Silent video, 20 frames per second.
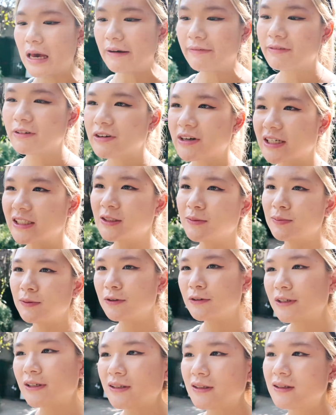After
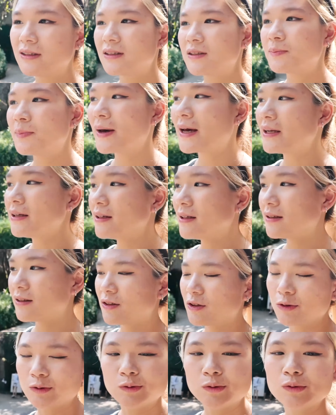exploring this panda
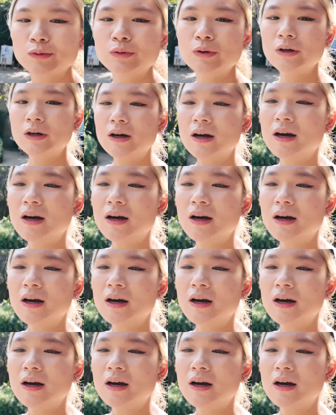zoo,